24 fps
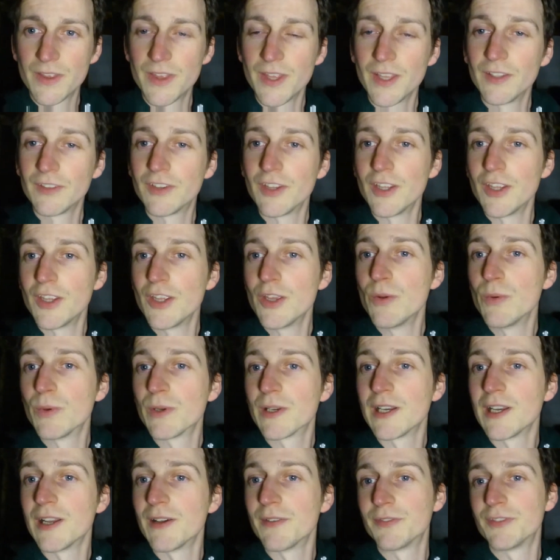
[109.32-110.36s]
Things that you
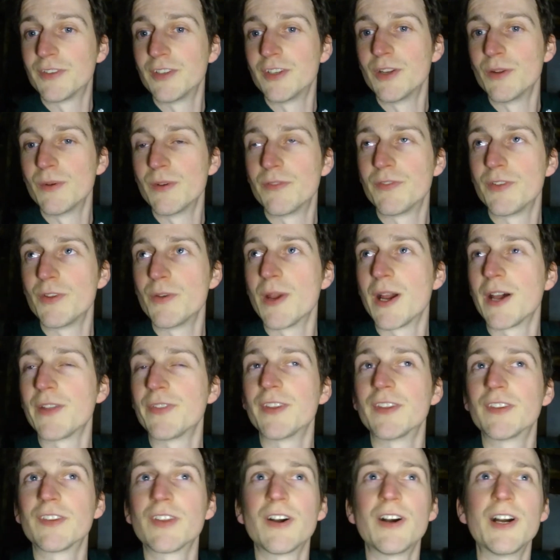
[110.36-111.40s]
would love to do if you had
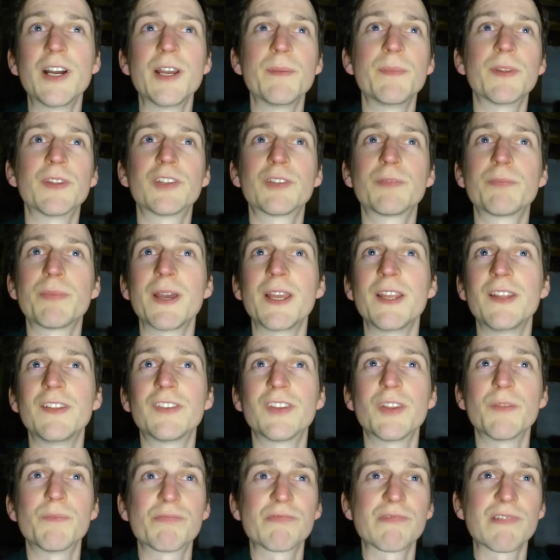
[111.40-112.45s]
the time, the space,
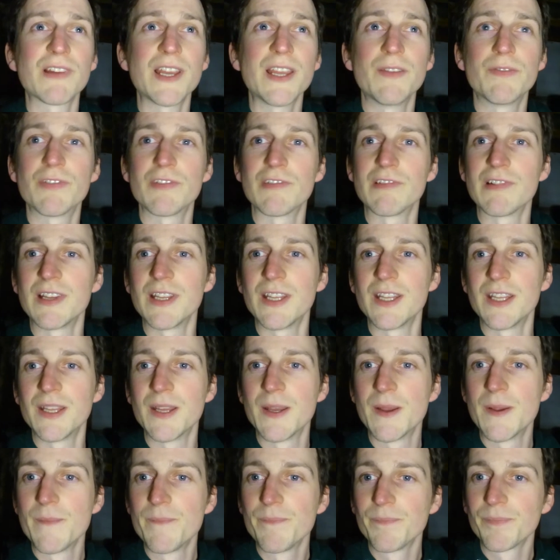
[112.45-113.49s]
the bravery,
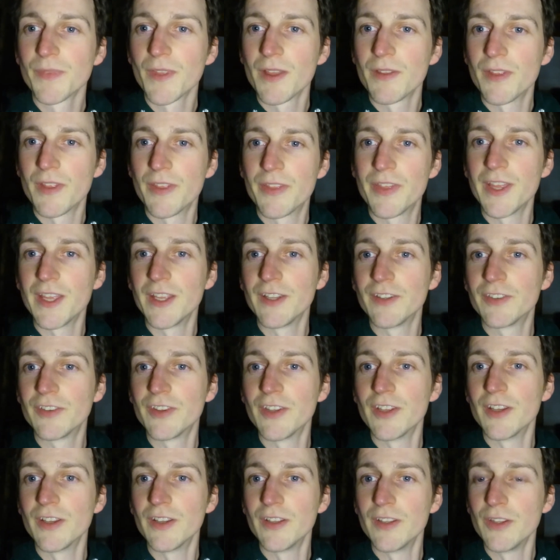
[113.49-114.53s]
the things
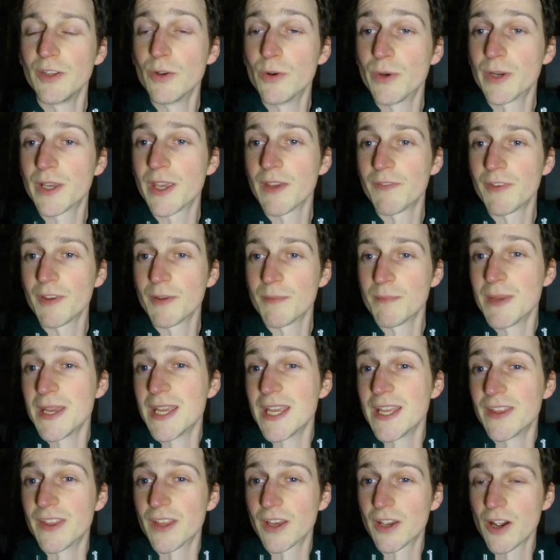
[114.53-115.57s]
that you're giving
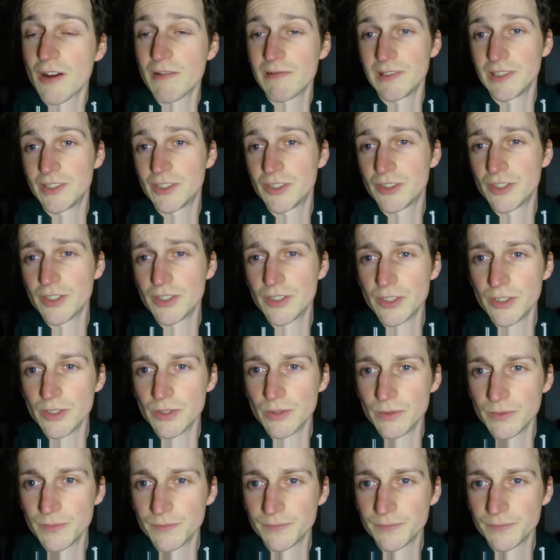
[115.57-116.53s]
me the courage to do.